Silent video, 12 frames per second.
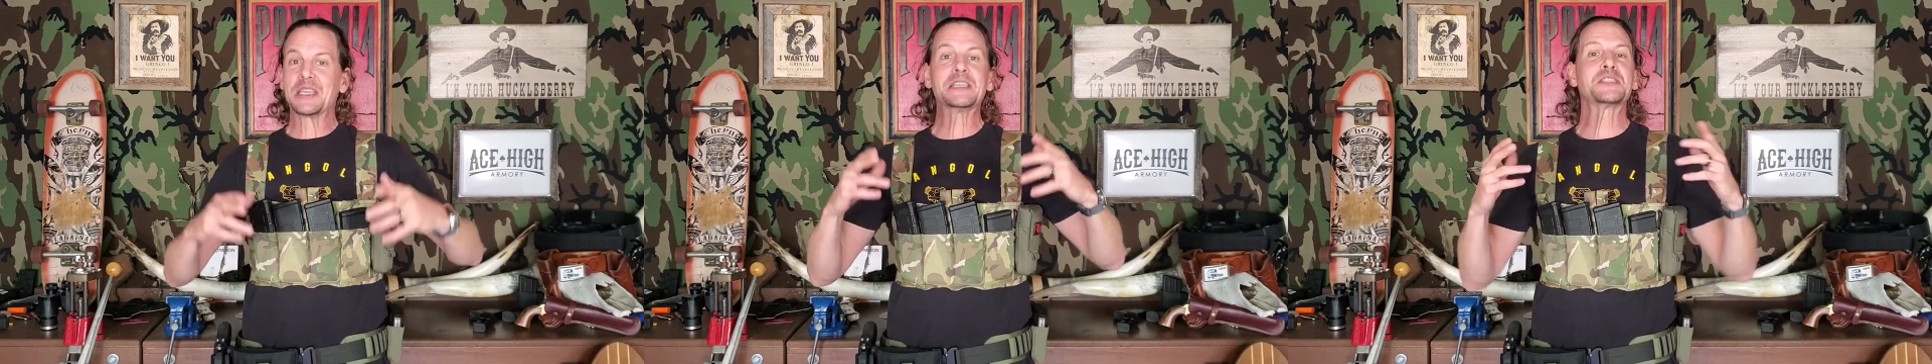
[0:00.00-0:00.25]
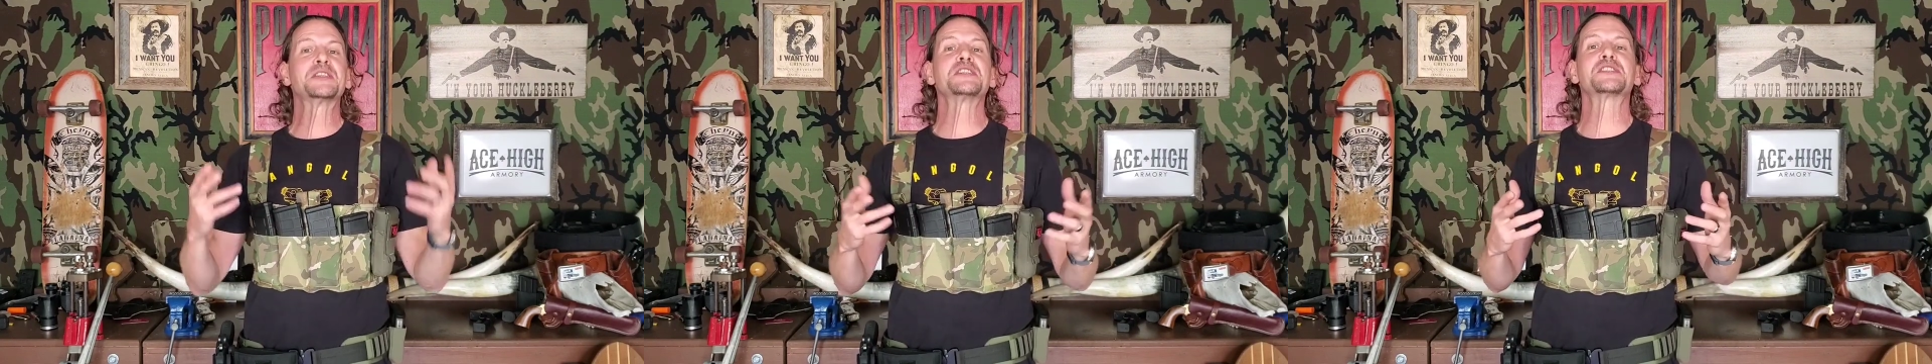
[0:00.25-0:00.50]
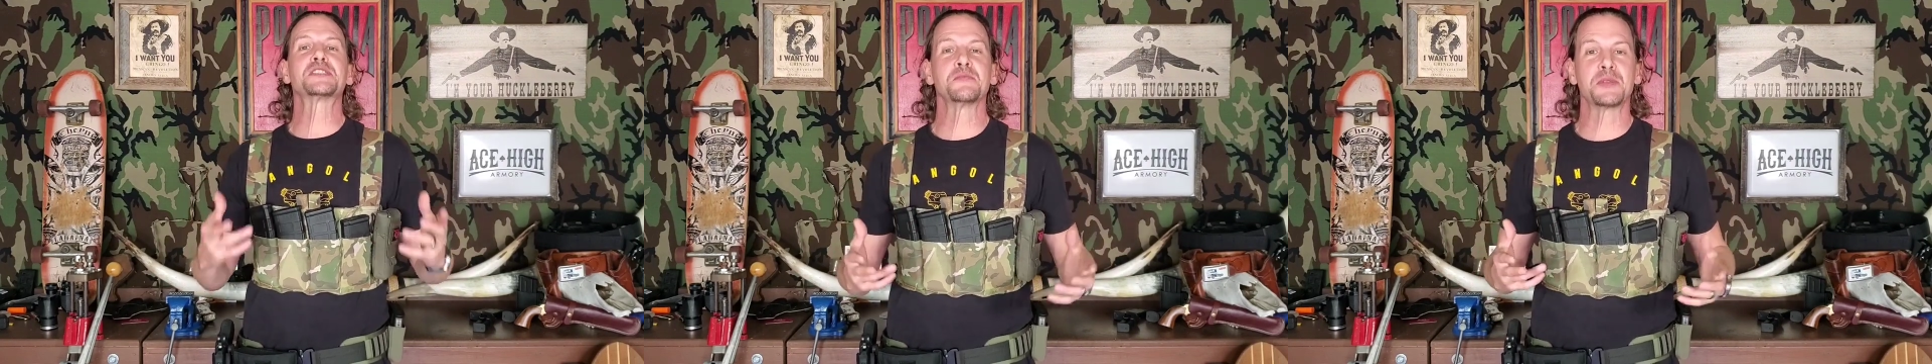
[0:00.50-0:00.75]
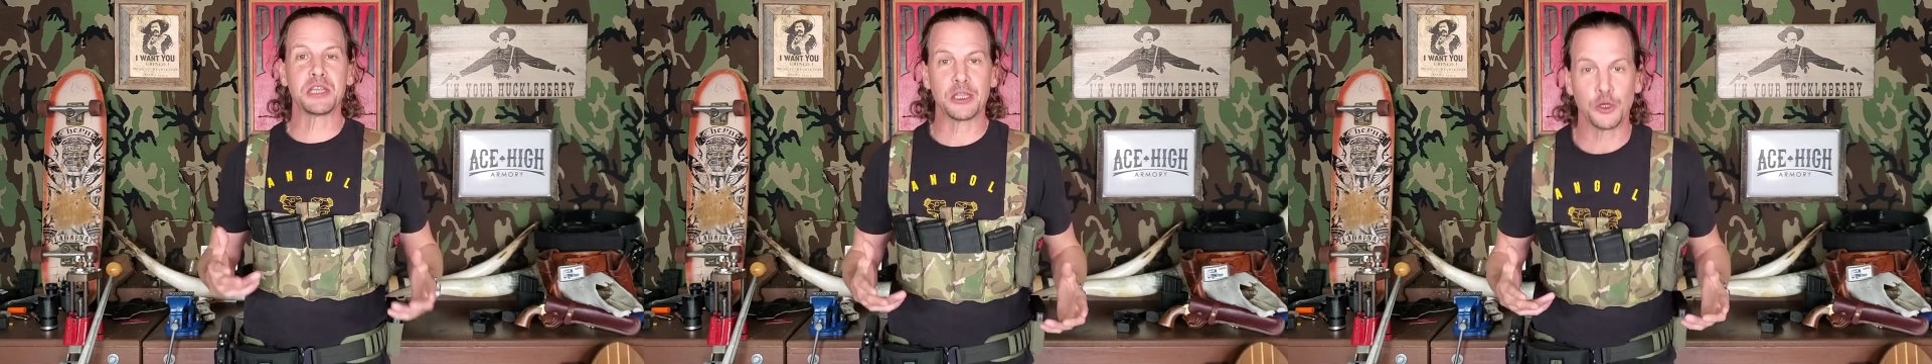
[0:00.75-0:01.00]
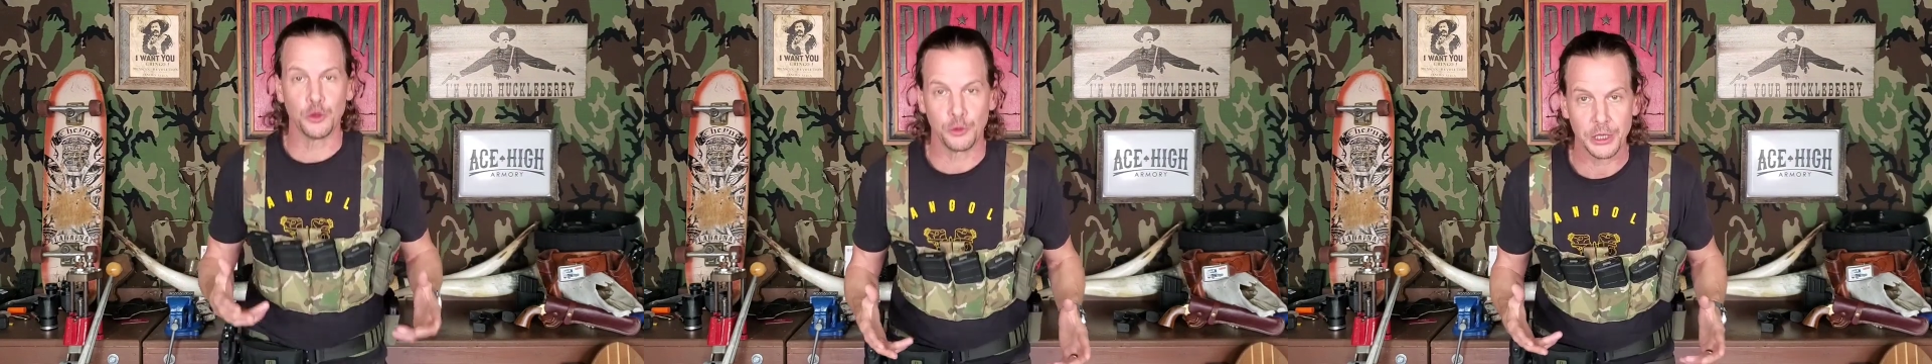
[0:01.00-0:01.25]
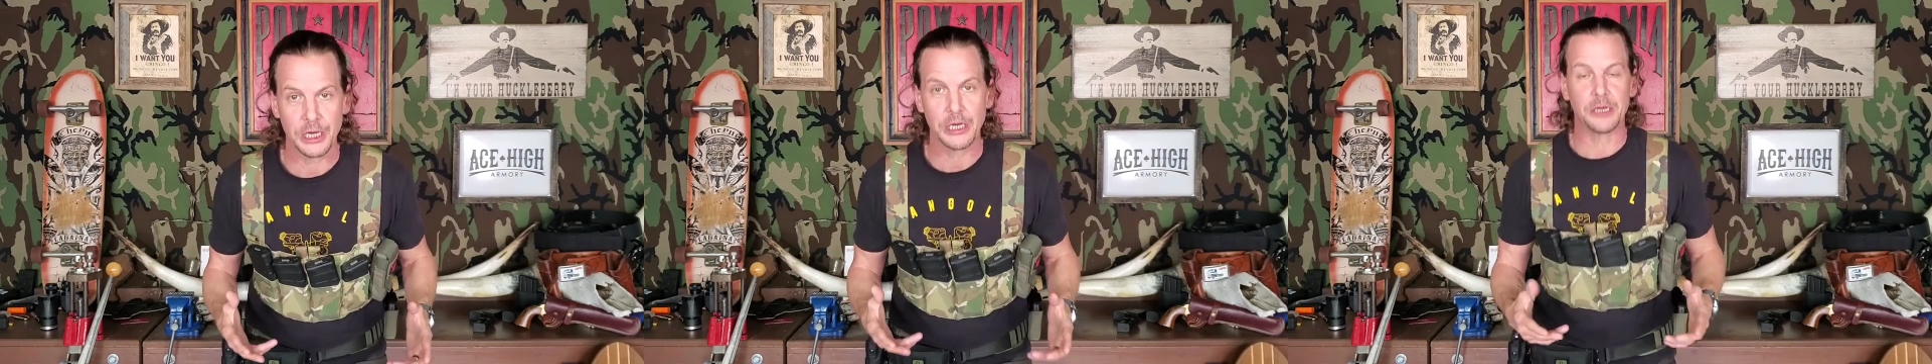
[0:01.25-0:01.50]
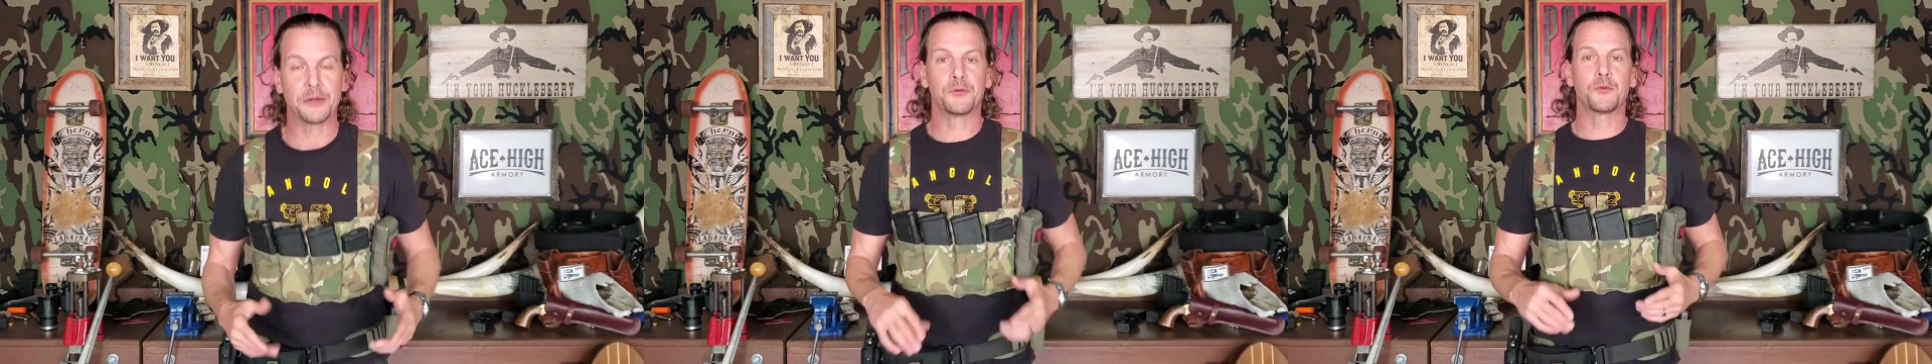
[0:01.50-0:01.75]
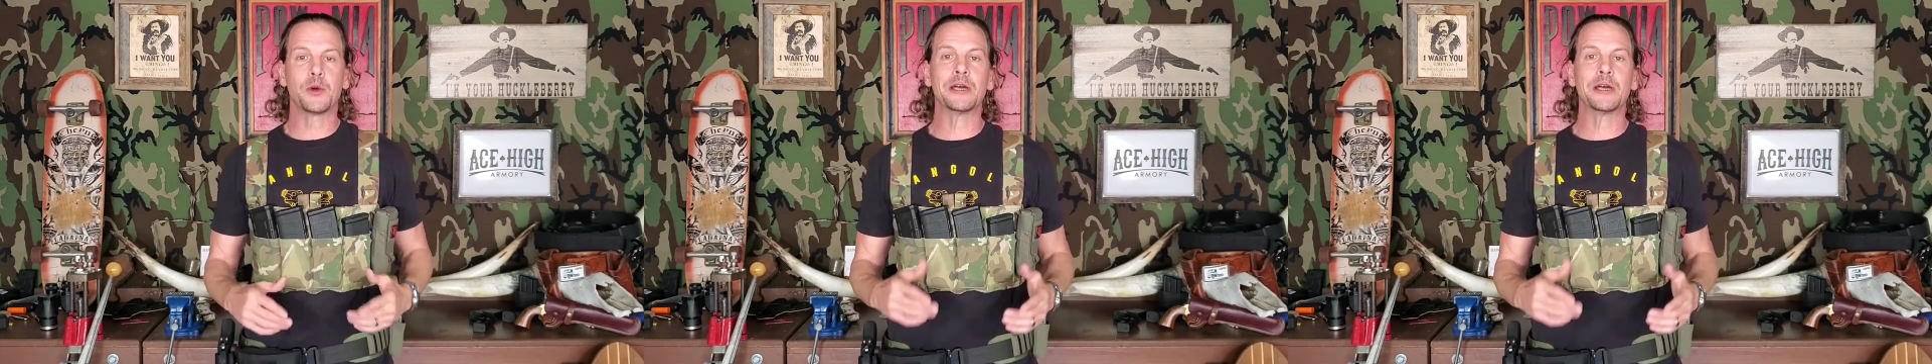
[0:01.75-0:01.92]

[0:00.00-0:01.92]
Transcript: is this something you need?